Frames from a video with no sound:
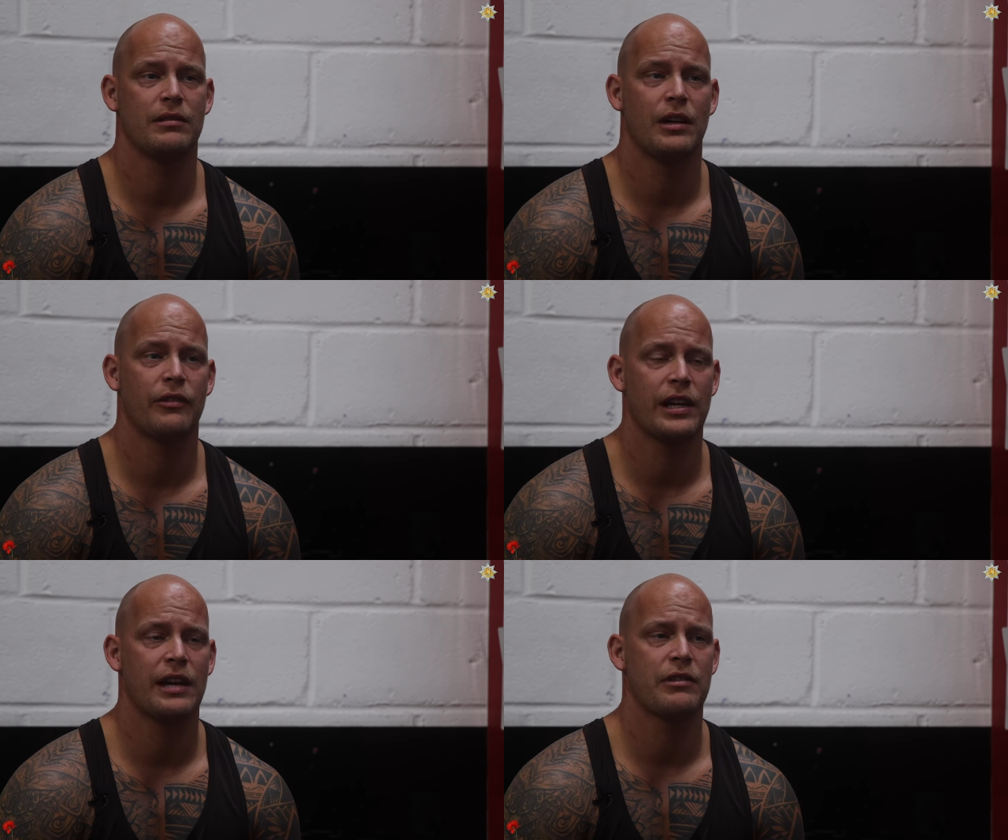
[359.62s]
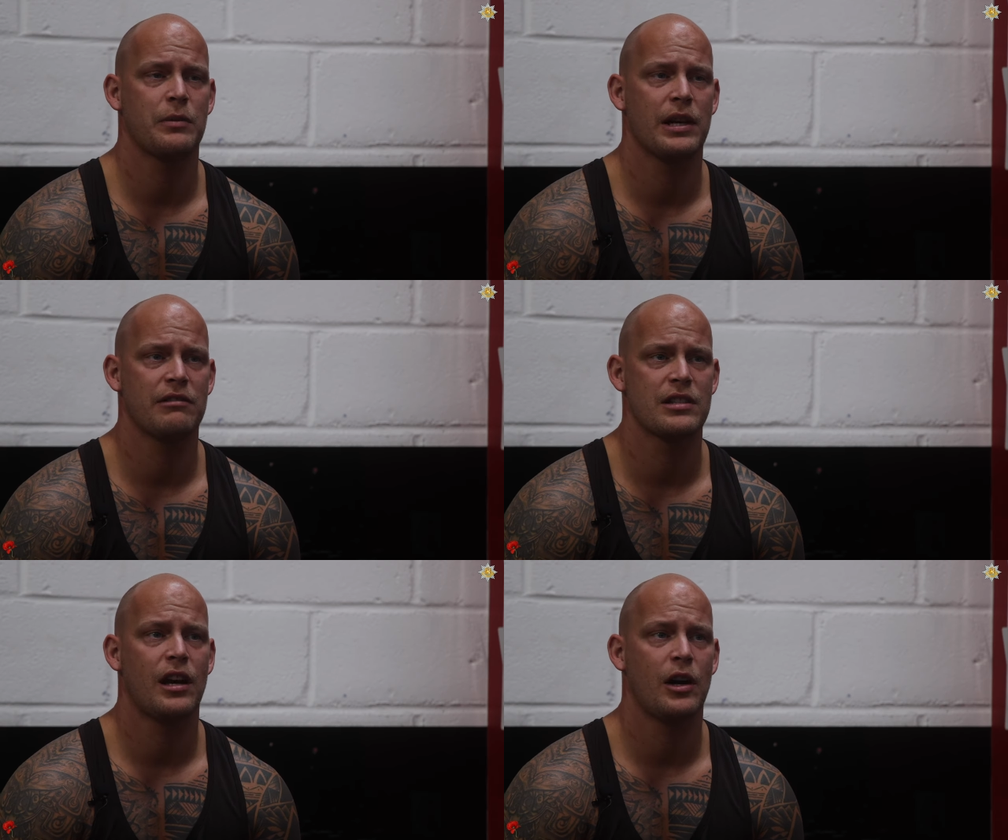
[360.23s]
I think
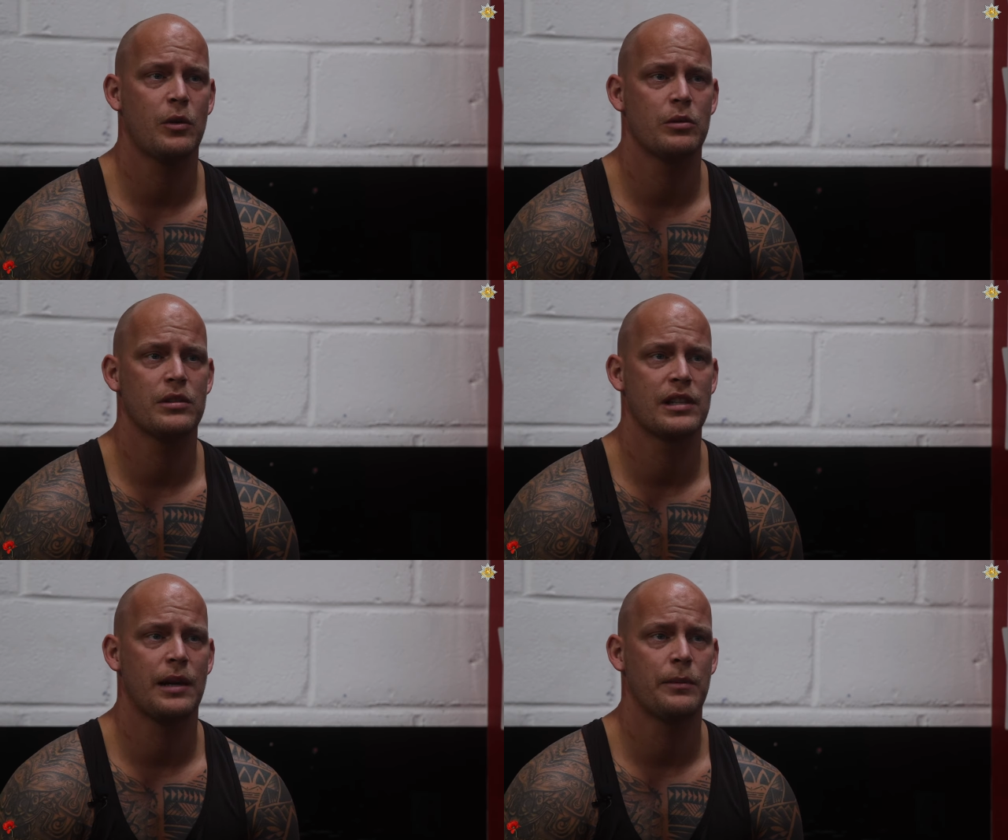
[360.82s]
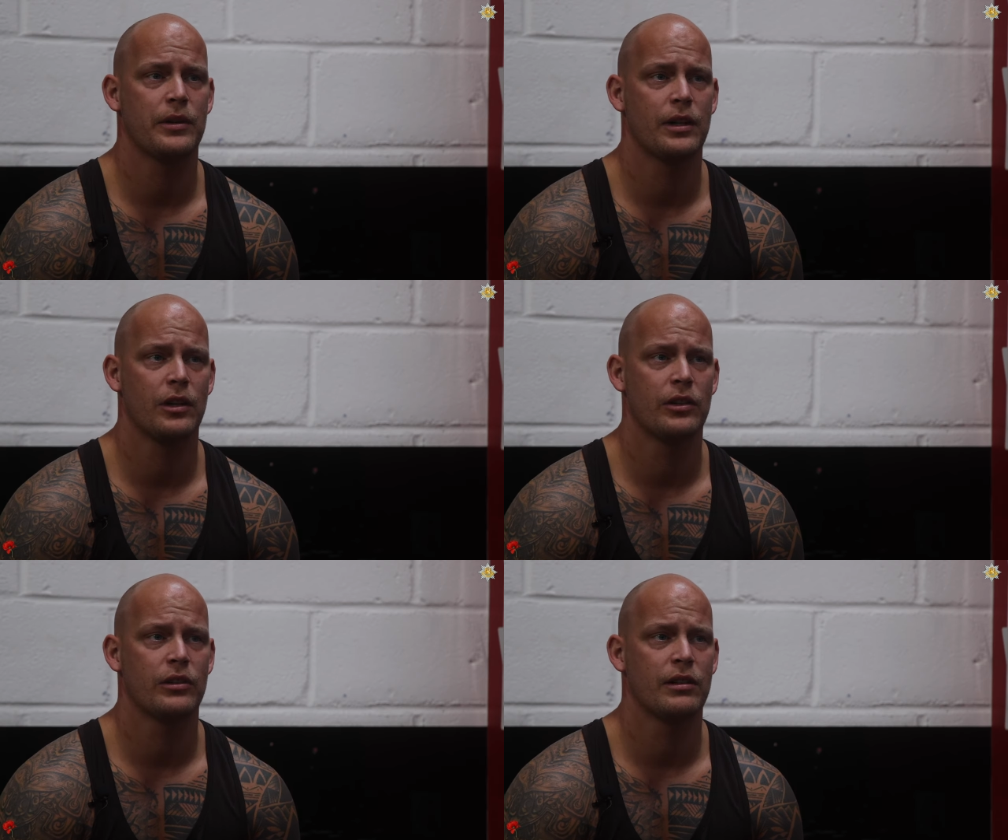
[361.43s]
everywhere as a whole has come
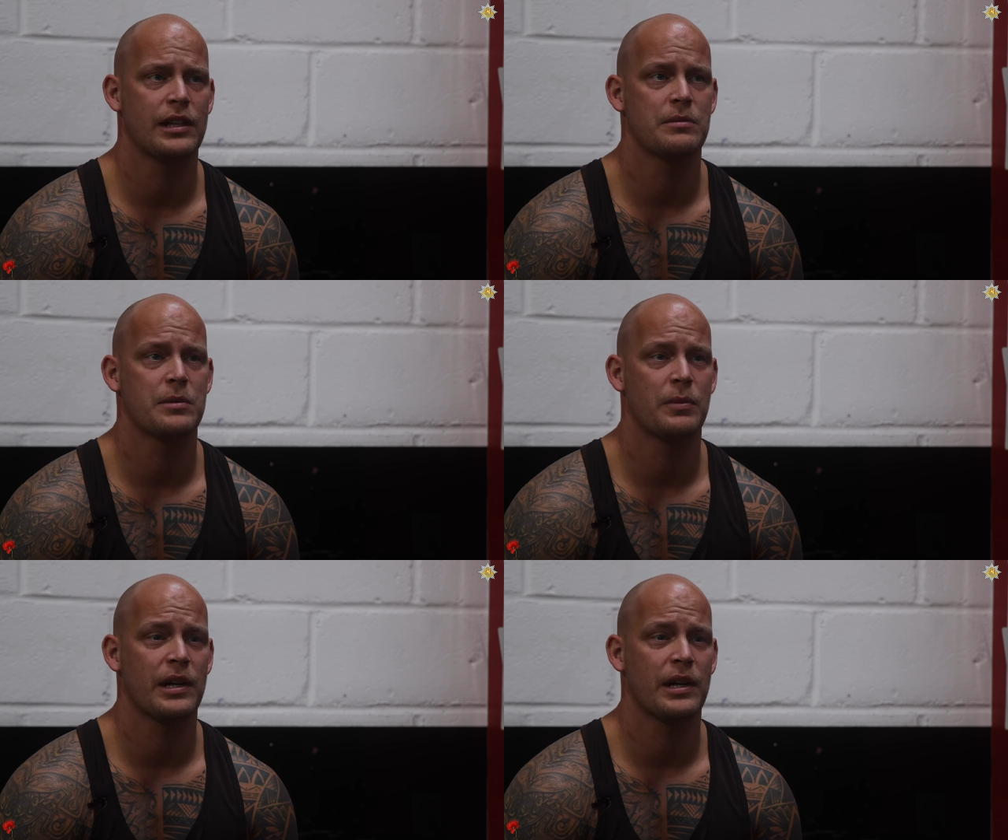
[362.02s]
on leaps and